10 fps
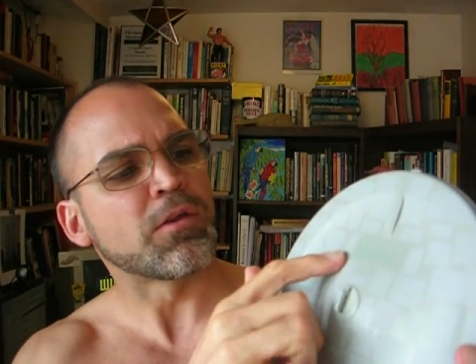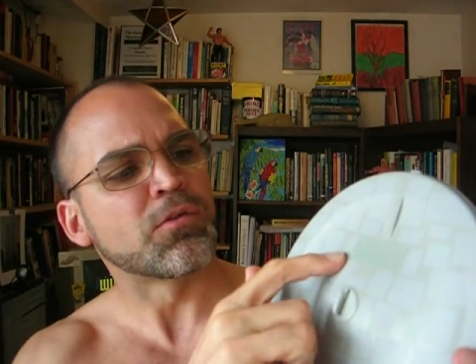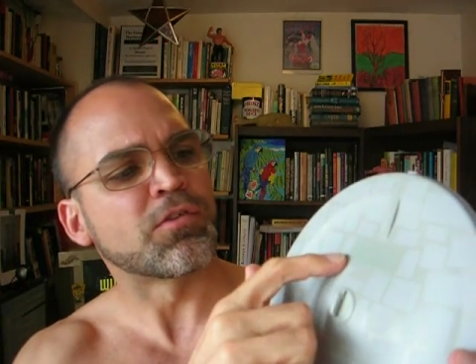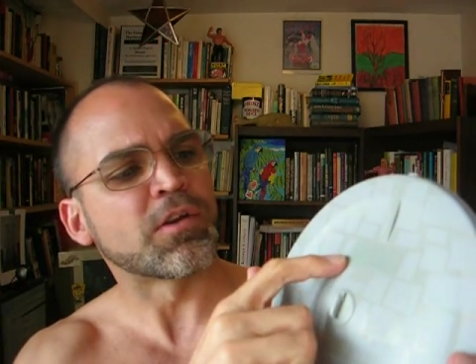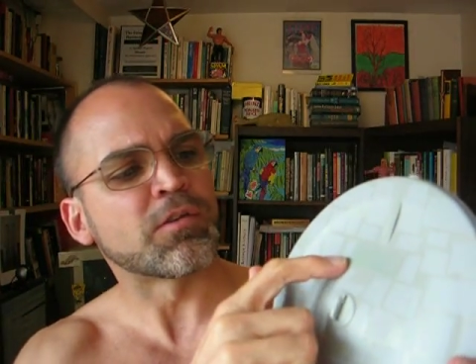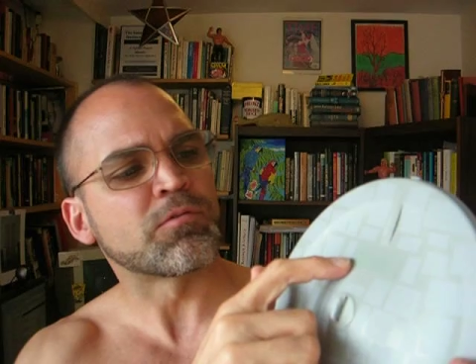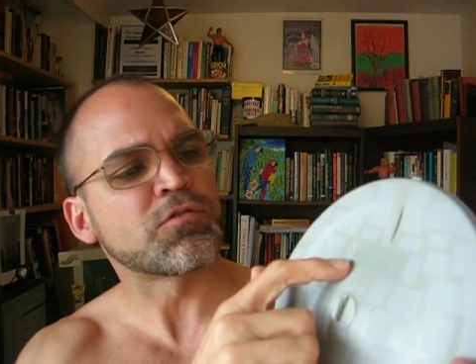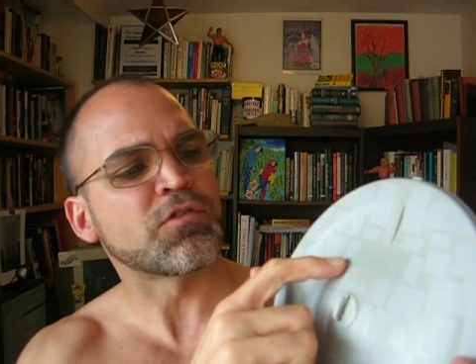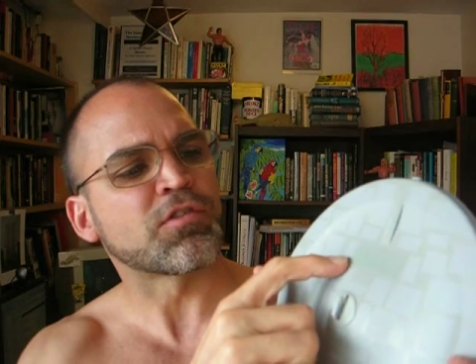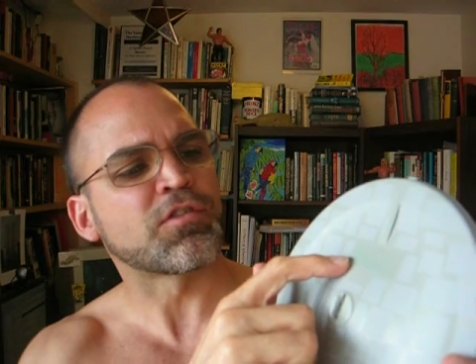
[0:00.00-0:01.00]
using
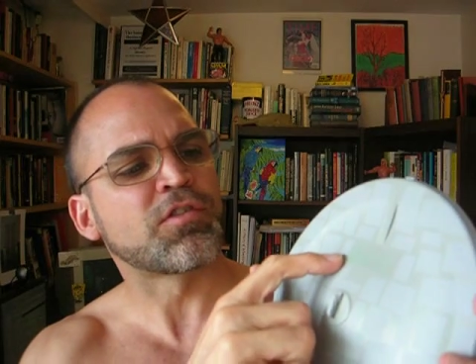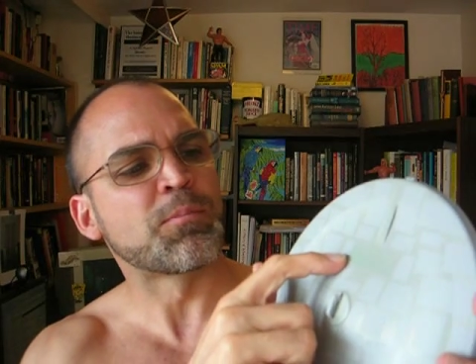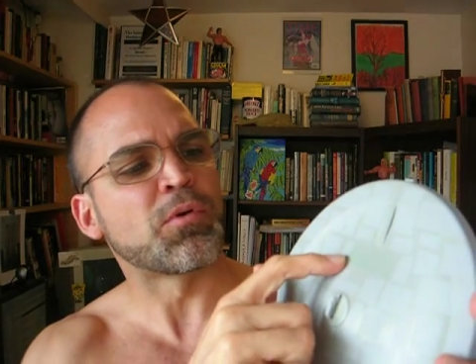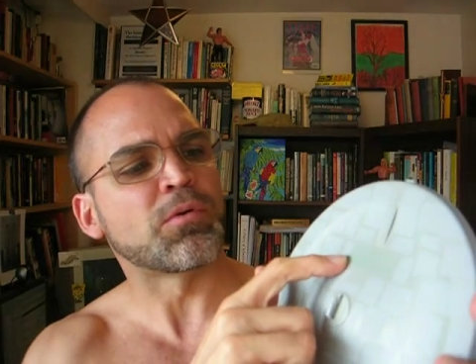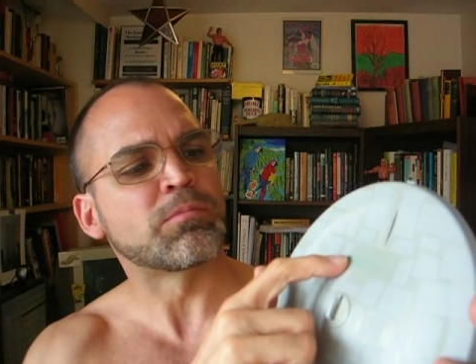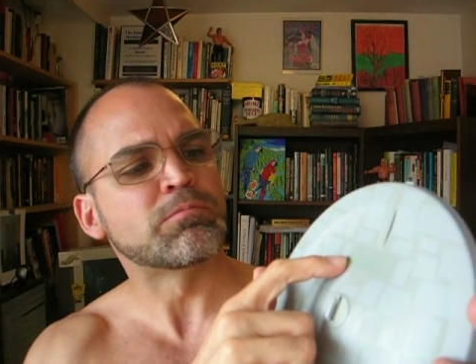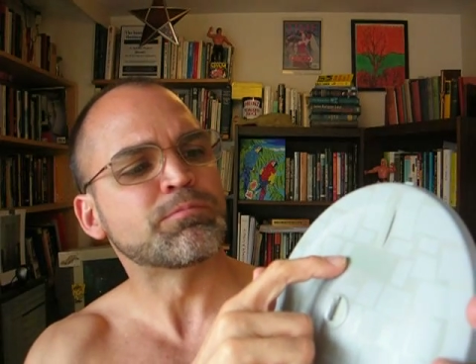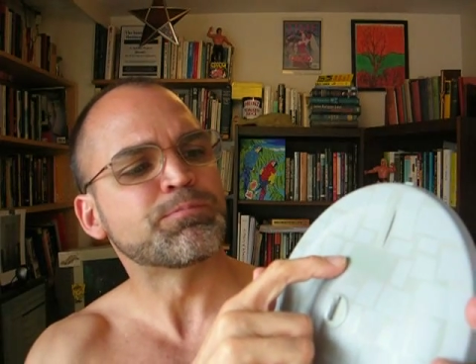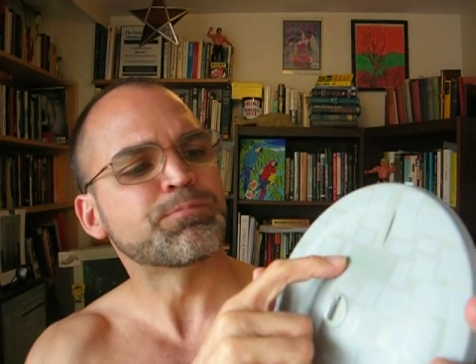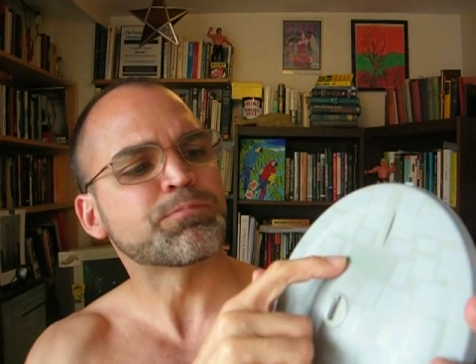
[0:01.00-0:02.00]
just simple
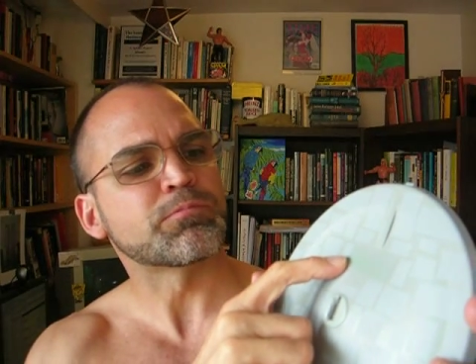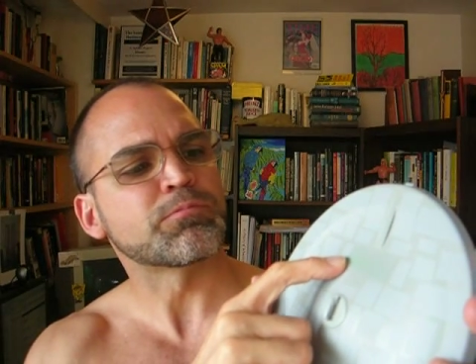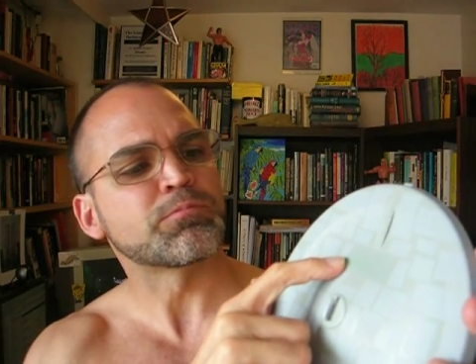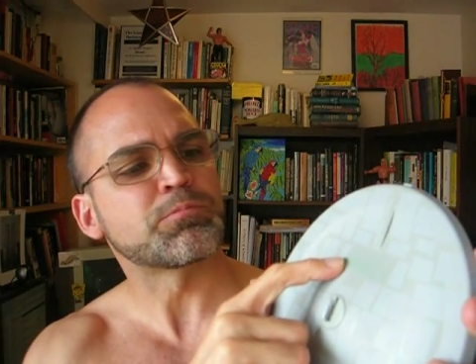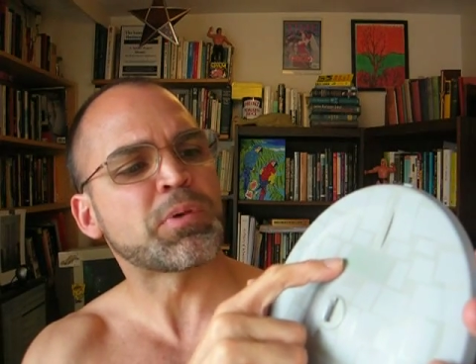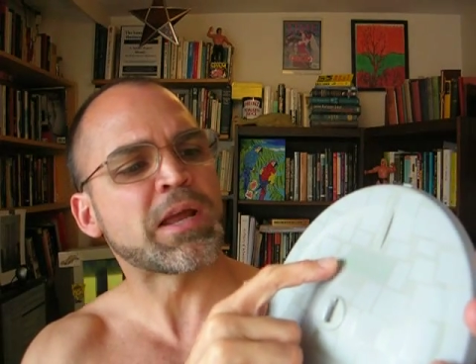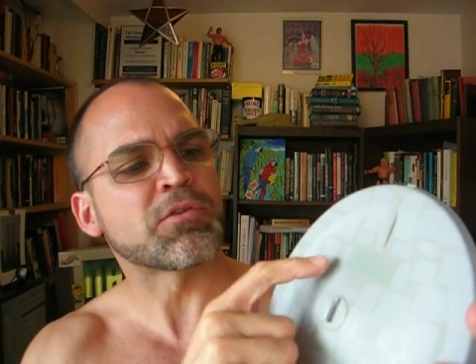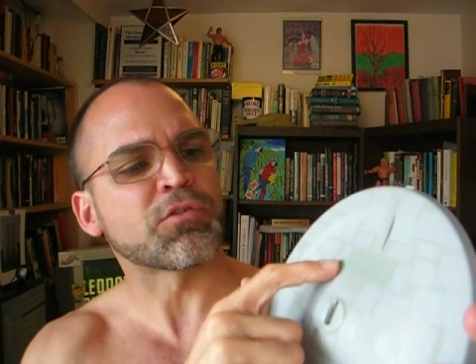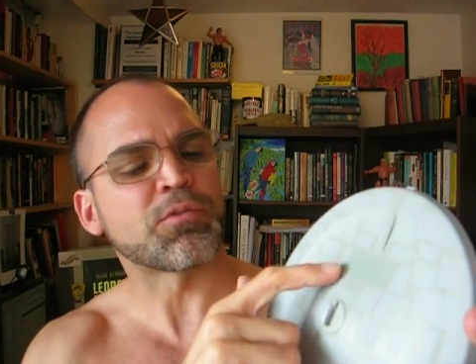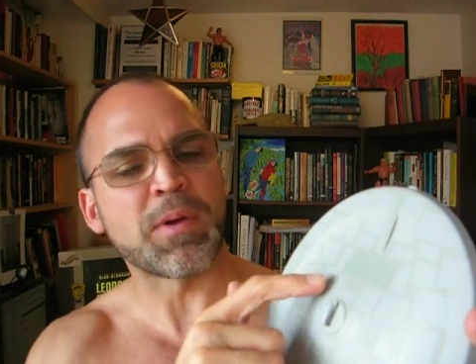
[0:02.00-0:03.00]

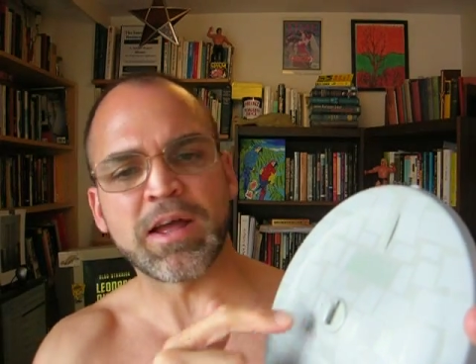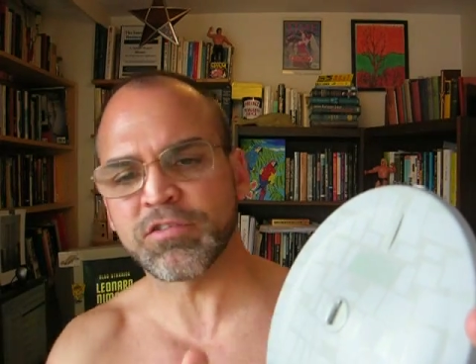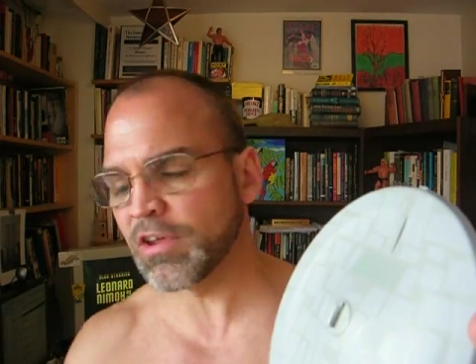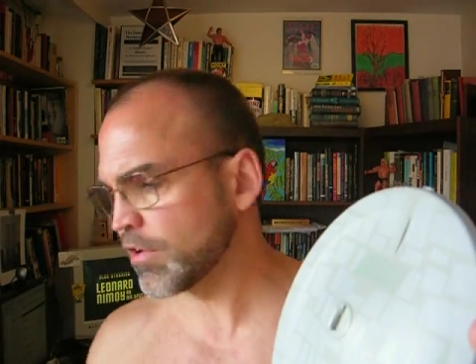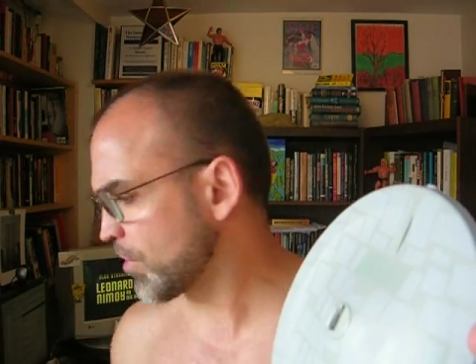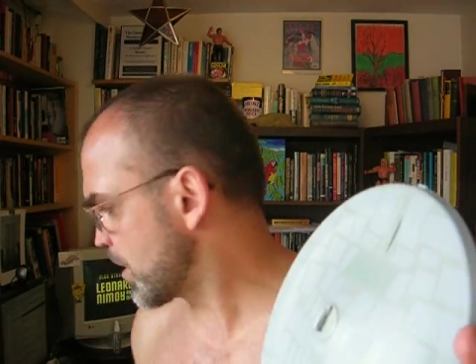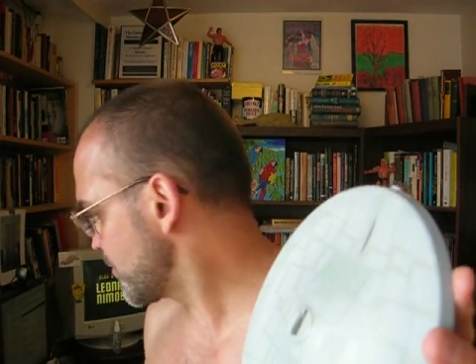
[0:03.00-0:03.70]
painter's masking